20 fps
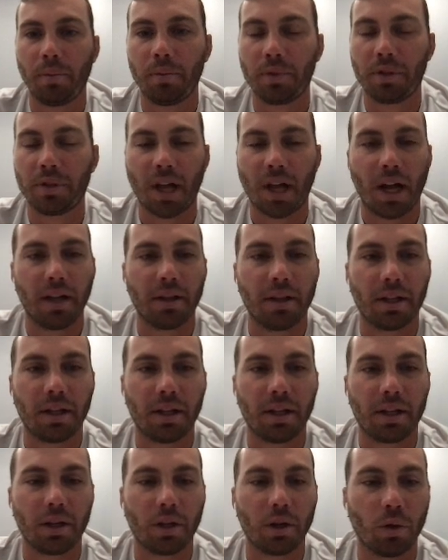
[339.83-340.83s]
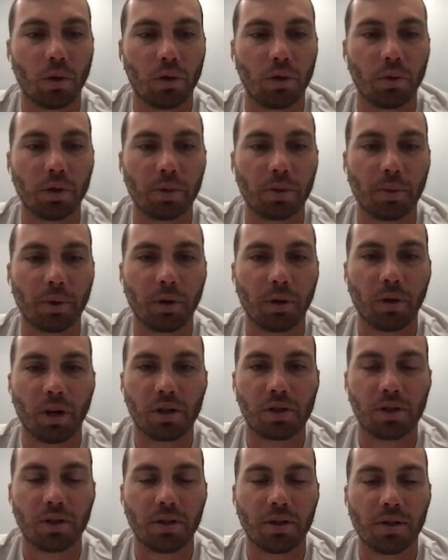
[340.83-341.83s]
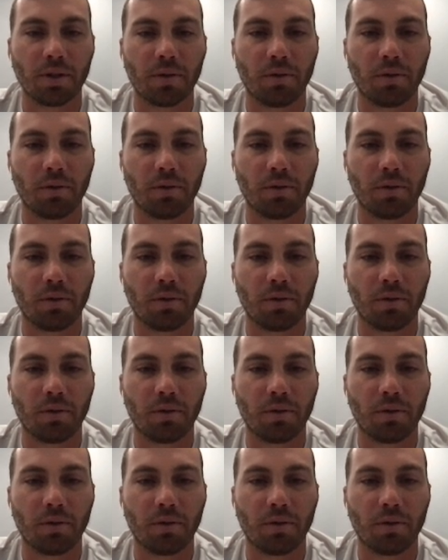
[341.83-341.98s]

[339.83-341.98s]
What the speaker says: sign that he can go through his progressions.